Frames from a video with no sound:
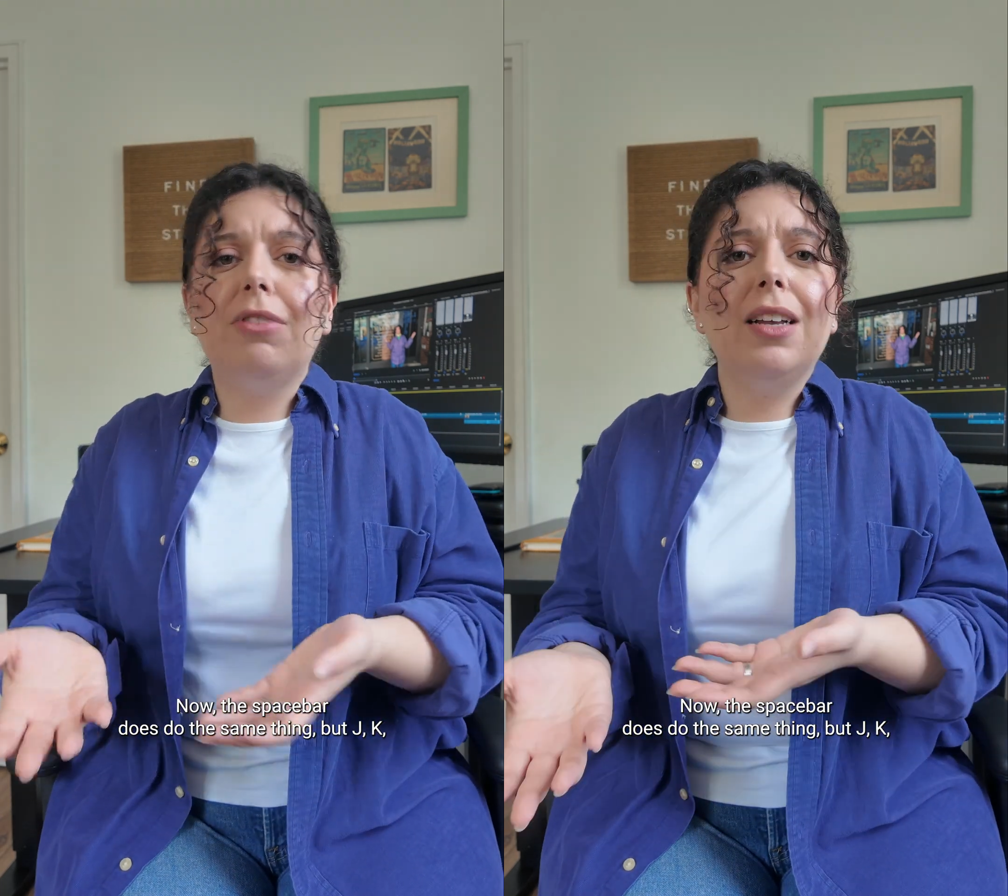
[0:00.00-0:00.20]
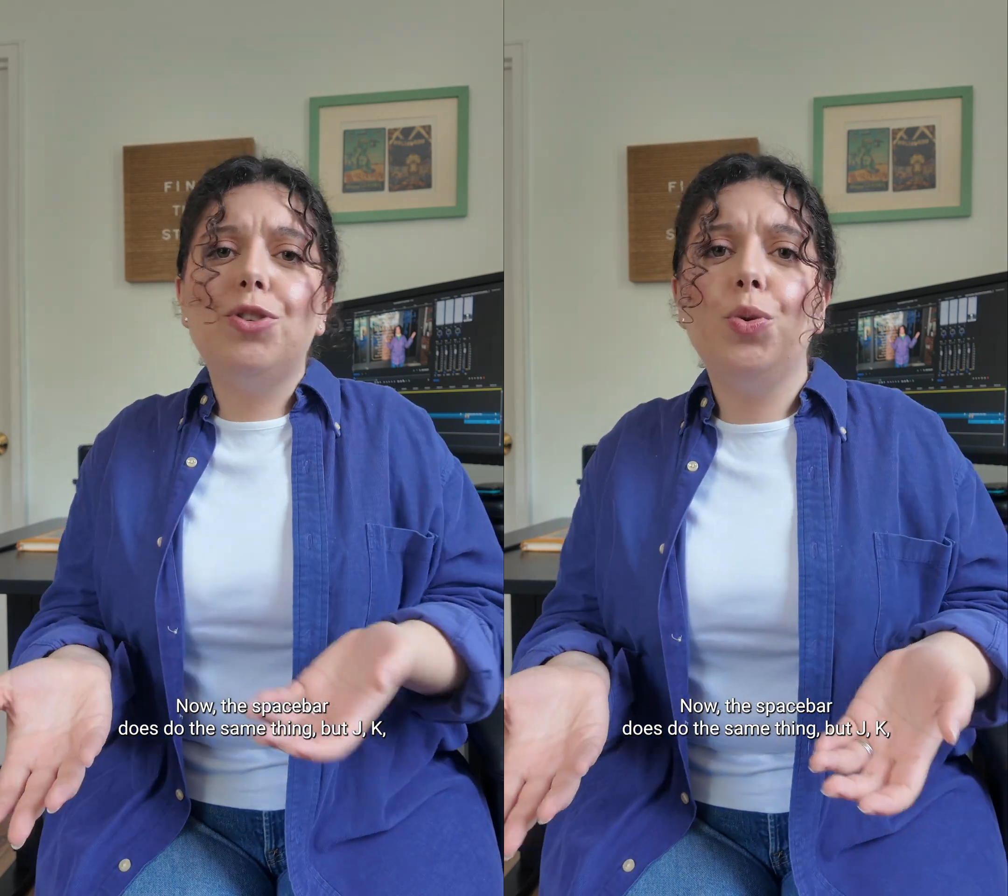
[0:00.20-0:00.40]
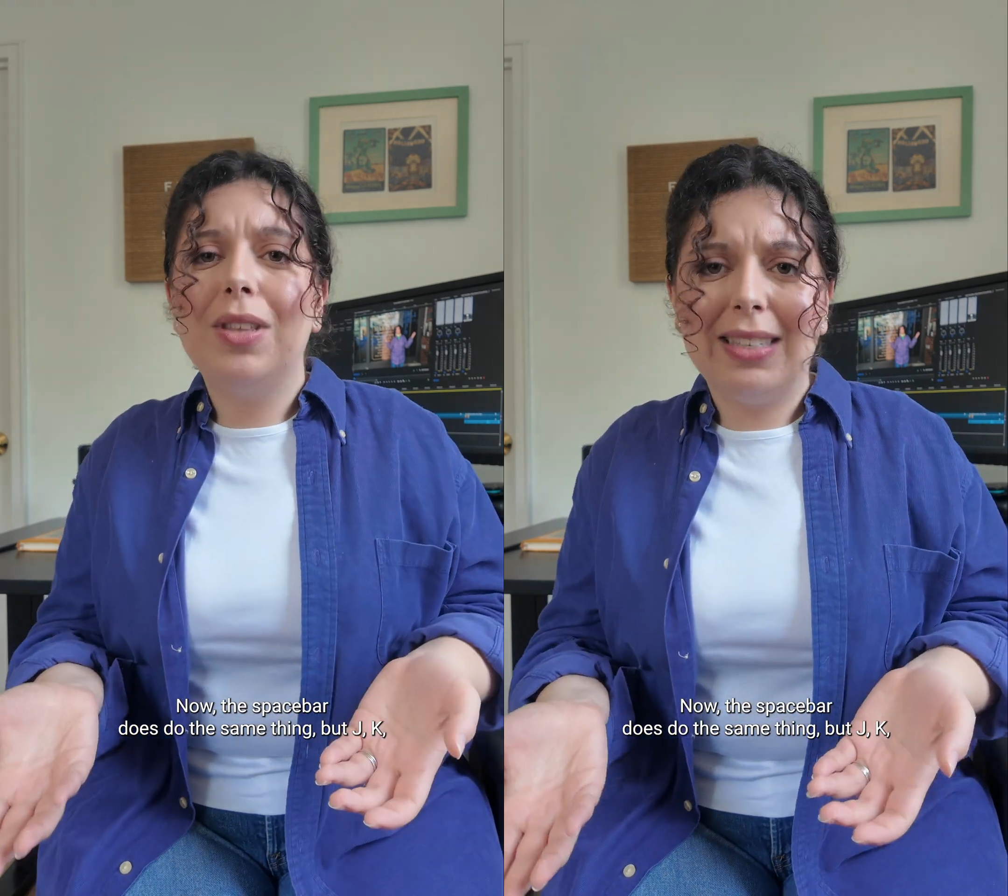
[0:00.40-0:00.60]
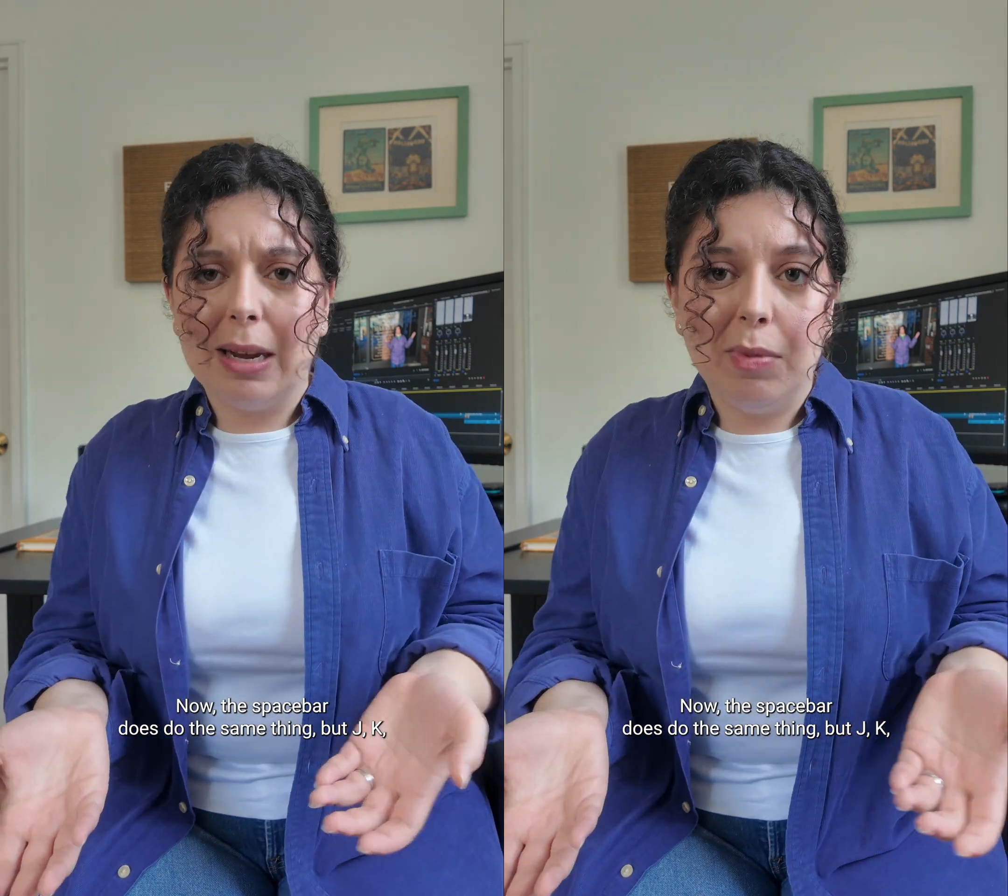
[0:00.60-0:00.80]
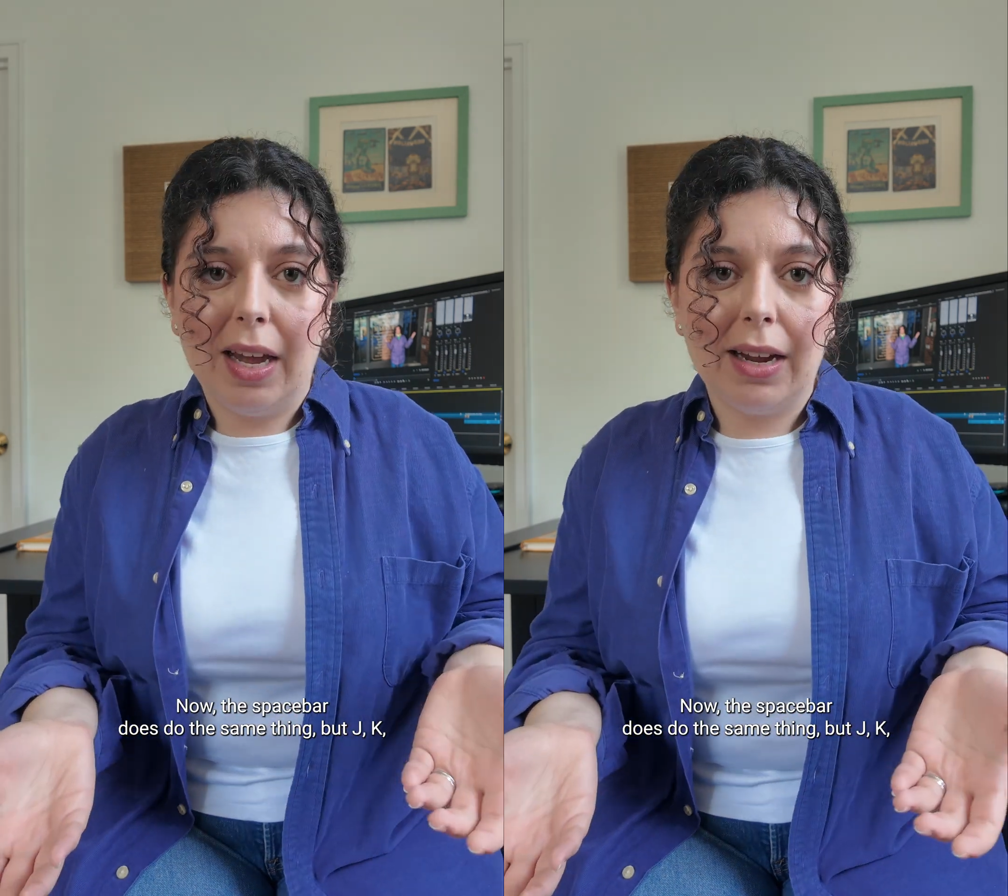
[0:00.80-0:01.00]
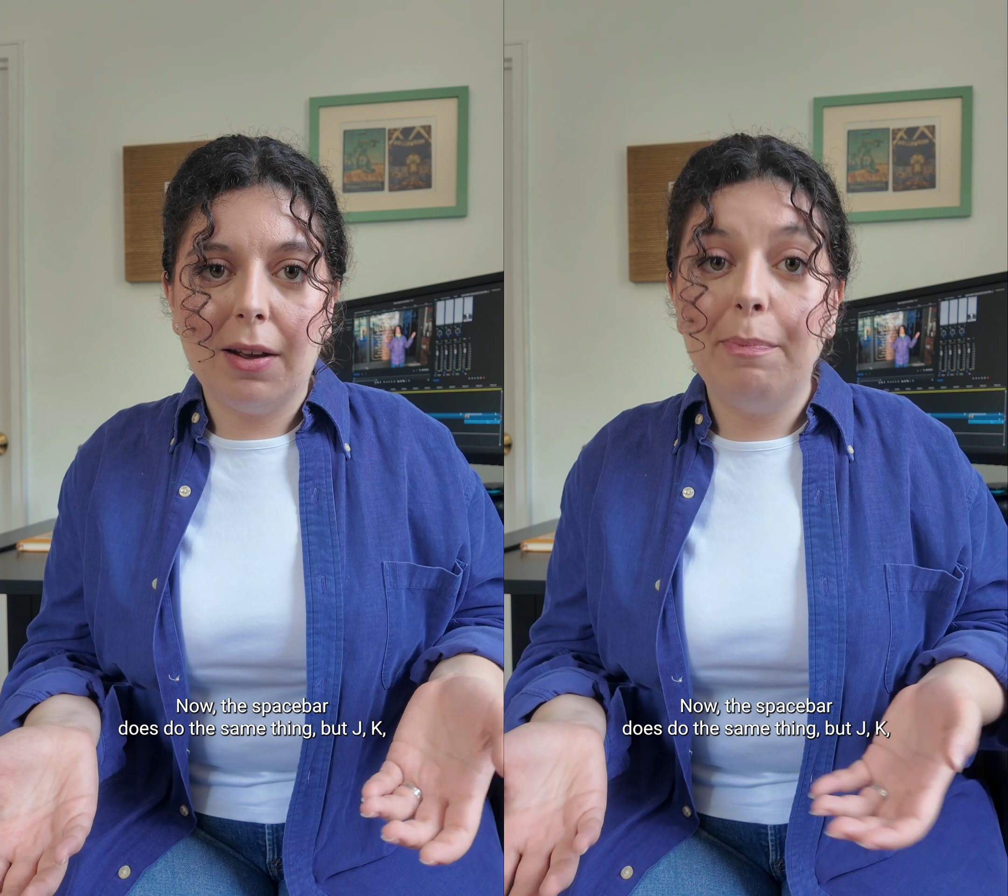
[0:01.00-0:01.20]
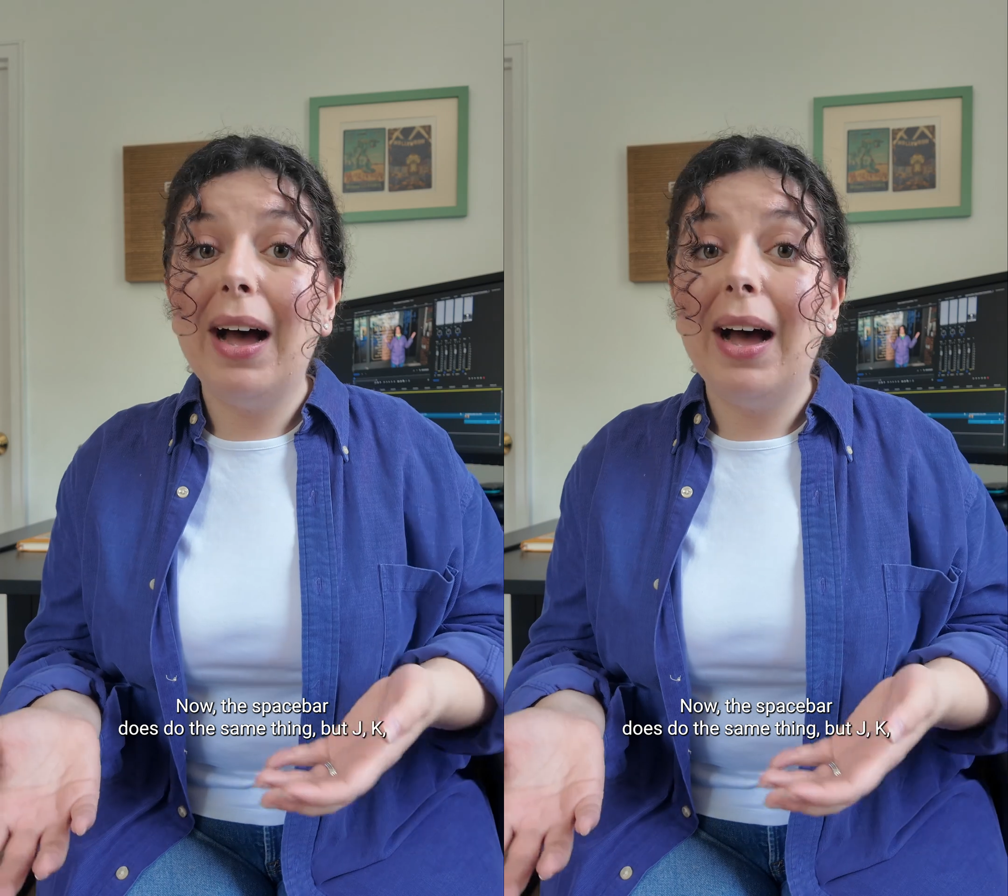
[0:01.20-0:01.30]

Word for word: does do the same thing,